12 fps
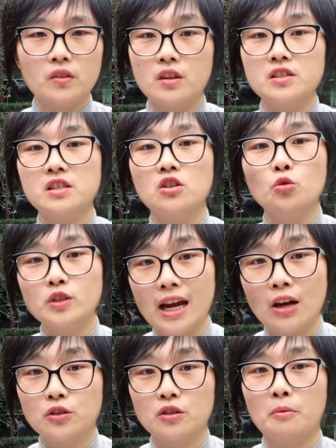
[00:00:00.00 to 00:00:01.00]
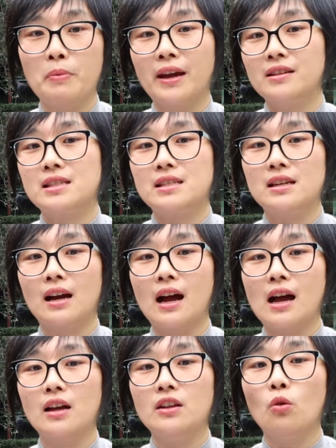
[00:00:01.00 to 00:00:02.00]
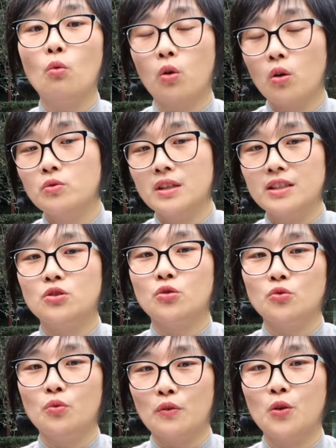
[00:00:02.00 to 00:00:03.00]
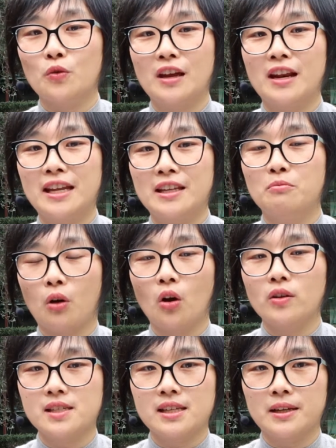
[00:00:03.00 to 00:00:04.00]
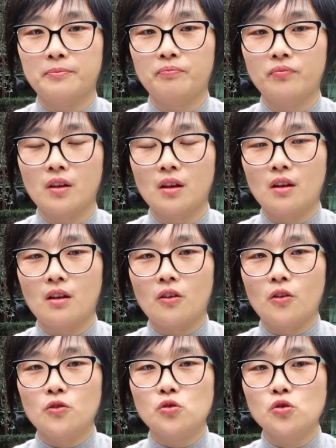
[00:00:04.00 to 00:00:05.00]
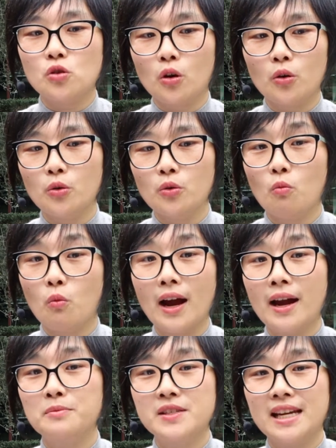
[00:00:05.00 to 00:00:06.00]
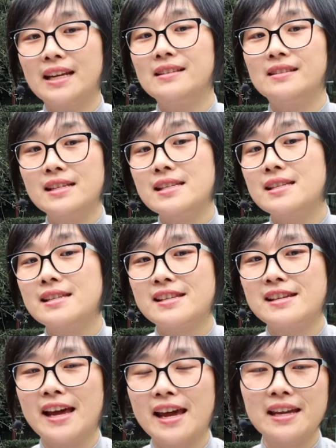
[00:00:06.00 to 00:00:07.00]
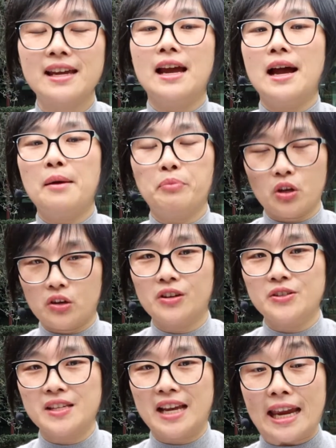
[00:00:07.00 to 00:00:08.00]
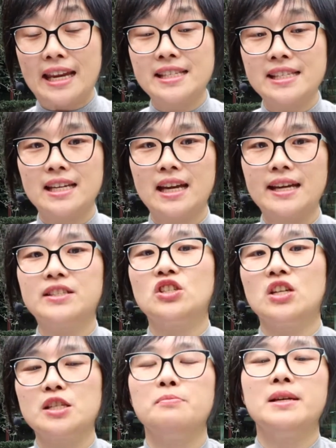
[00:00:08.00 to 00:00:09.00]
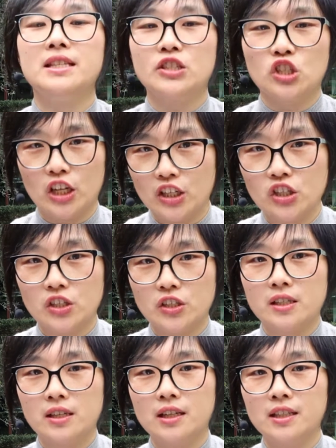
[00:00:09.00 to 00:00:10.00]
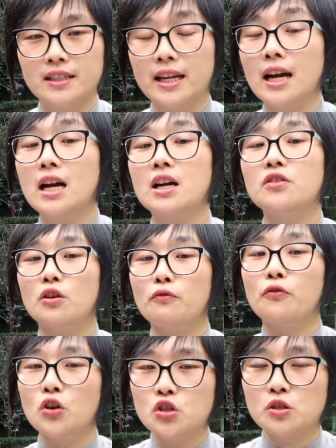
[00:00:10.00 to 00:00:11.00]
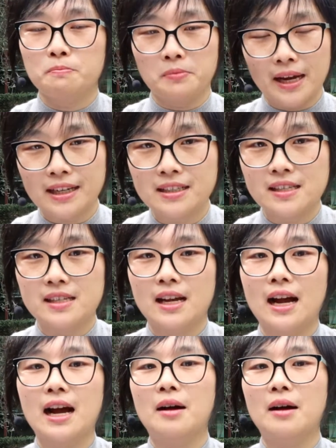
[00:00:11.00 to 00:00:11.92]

there's no doubt the banks will need to review their lending policy. So why I'm saying this today? Because ANZ has just made the changes. They are the first banks